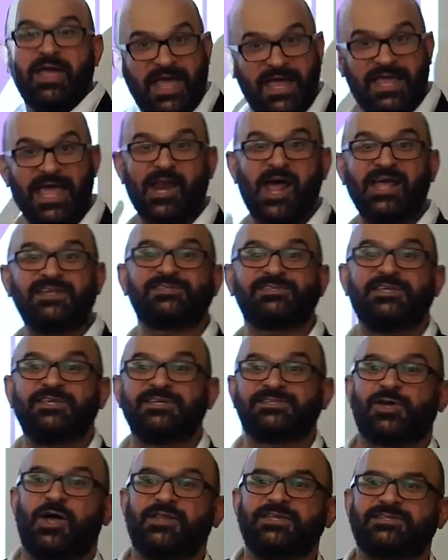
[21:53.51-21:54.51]
Again, I see
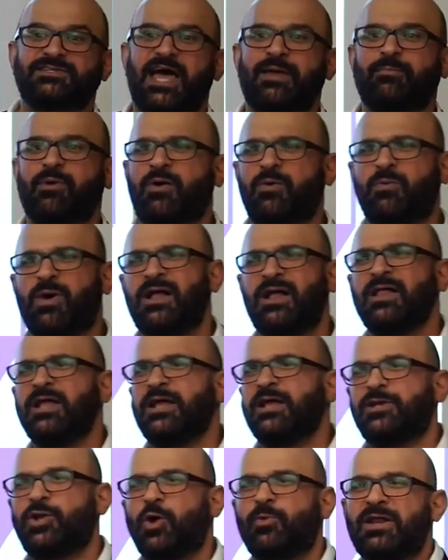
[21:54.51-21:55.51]
this all the time. Oh well,
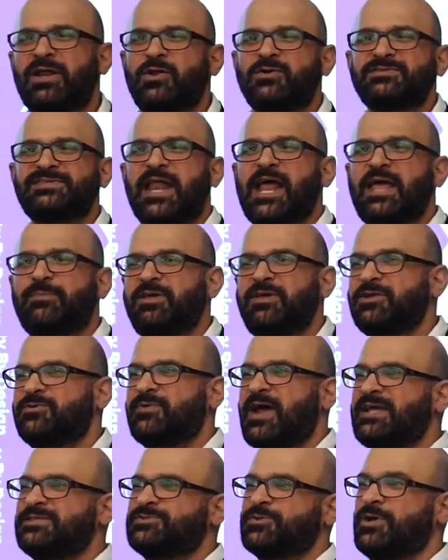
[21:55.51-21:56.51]
no one knows that IP
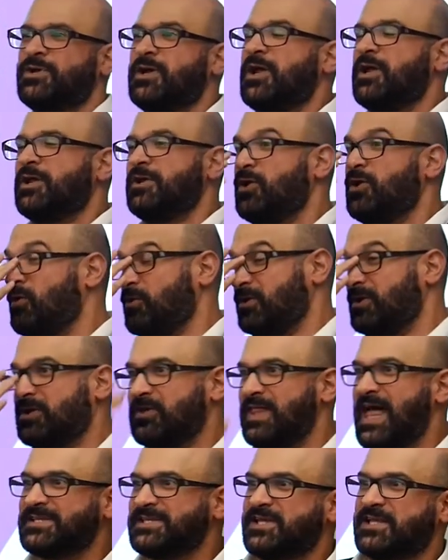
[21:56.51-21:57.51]
address, or no. The
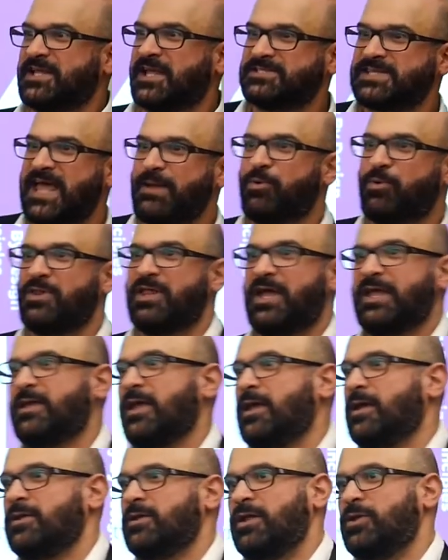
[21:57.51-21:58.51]
classic example, like
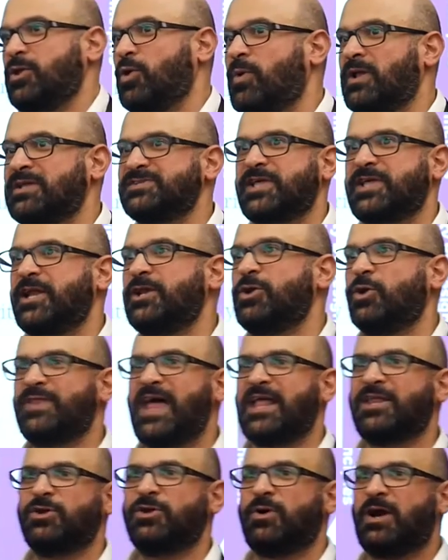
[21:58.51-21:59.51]
no one is going to know
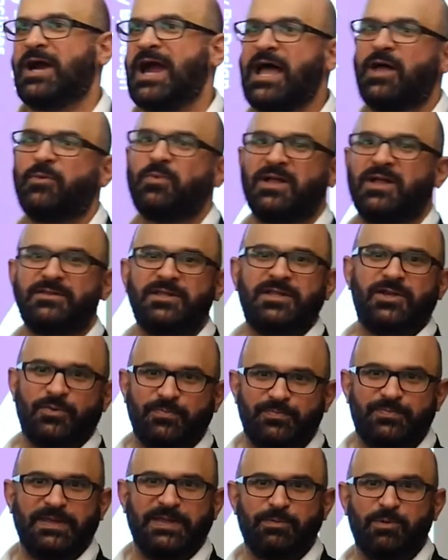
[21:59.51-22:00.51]
that URL. Well, you know,
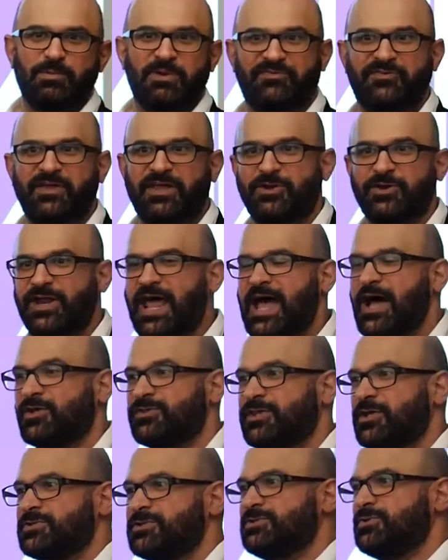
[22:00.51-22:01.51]
people will figure it
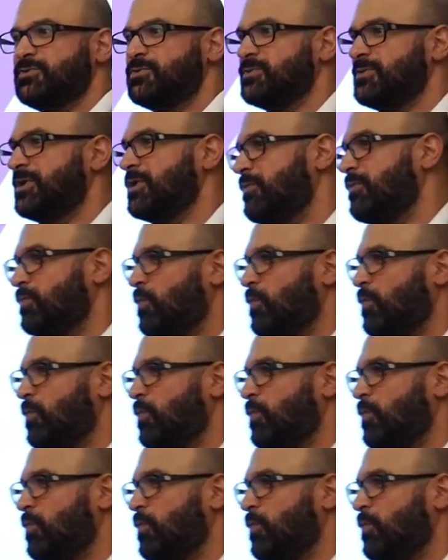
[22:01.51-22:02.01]
out. They'll do you know